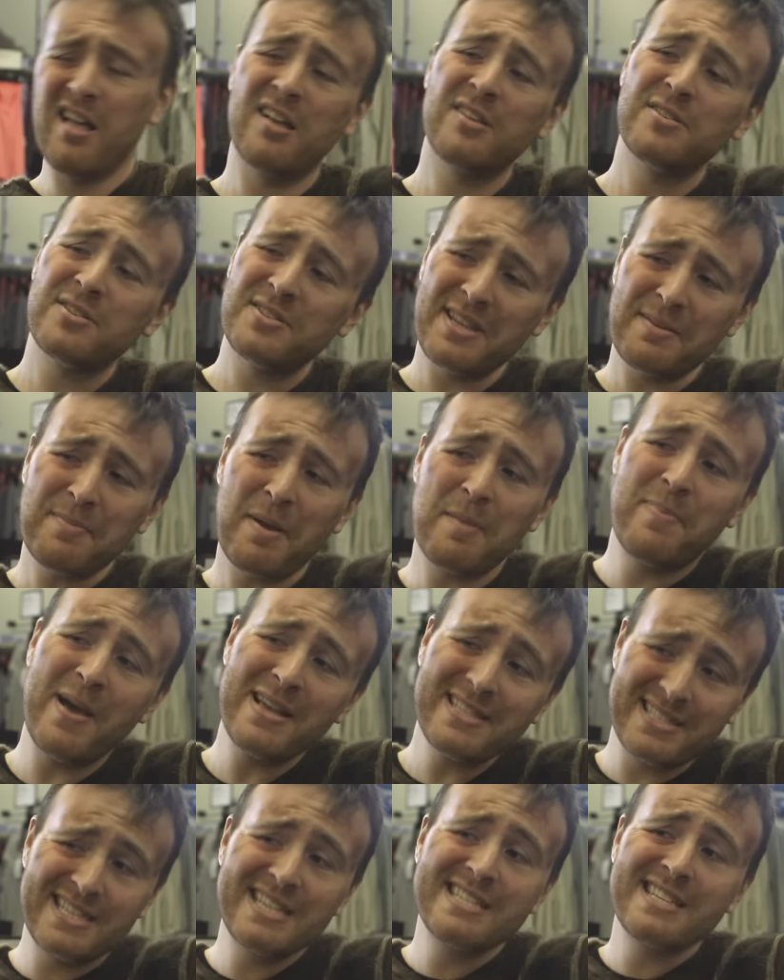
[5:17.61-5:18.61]
This is like my
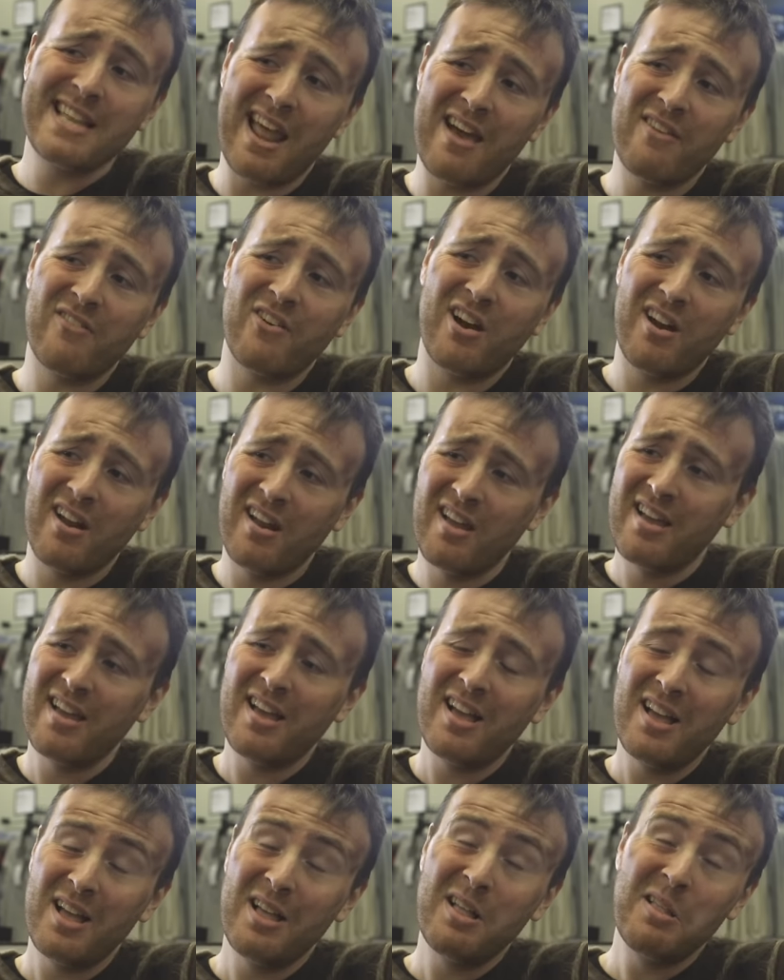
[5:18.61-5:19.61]
best season ever.
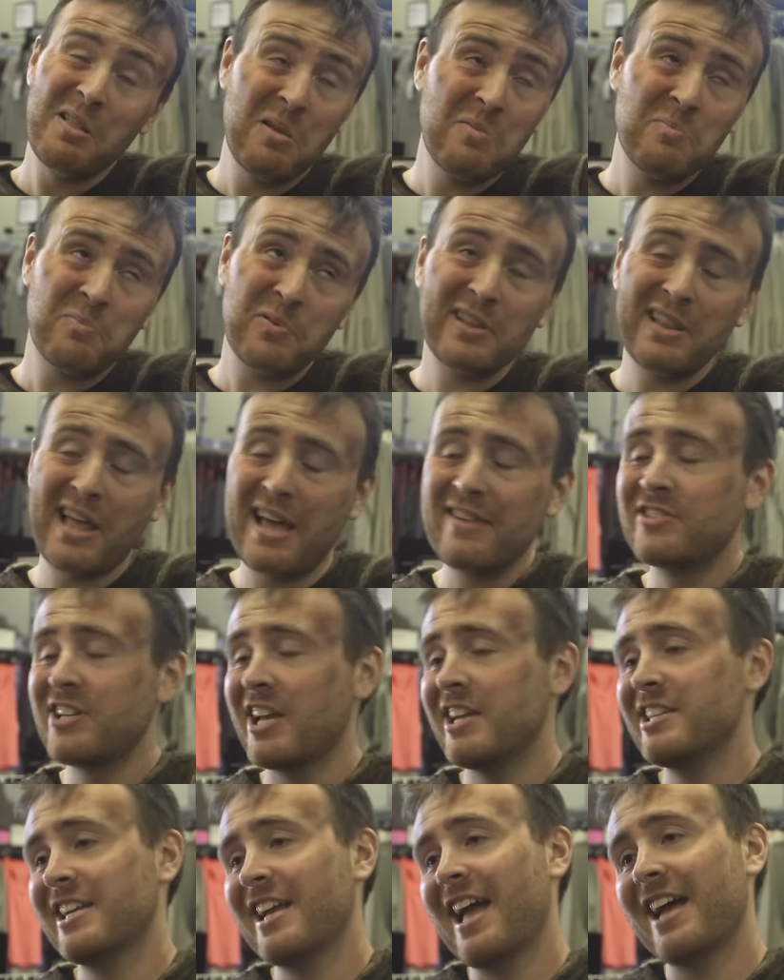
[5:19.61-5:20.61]
Pretty
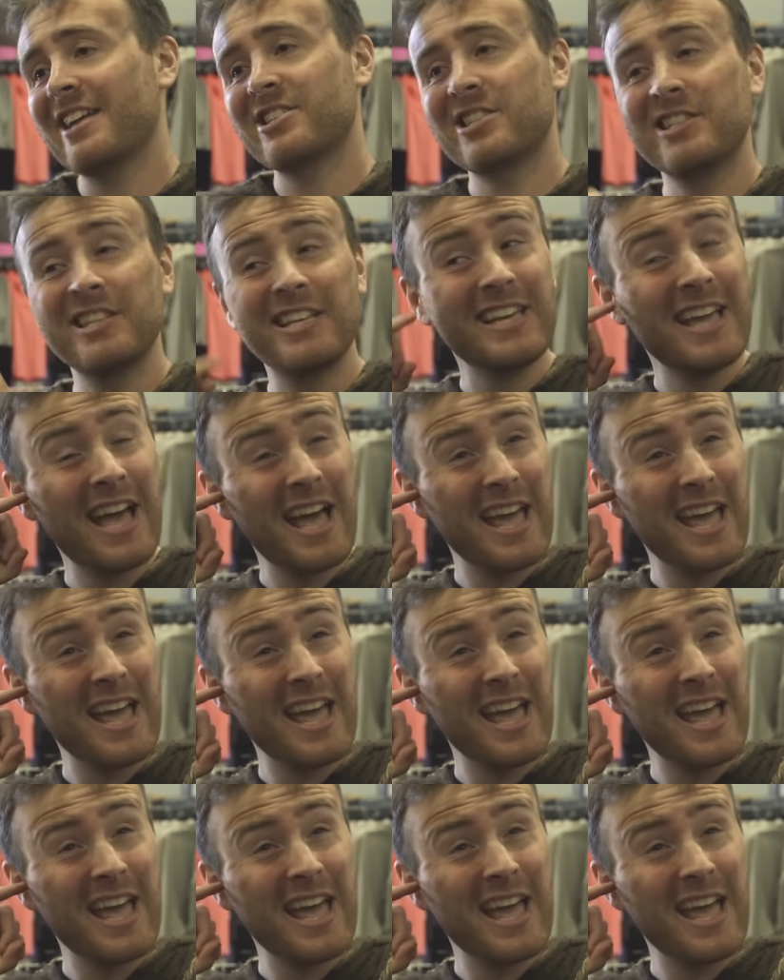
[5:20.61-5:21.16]
life-changing, actually.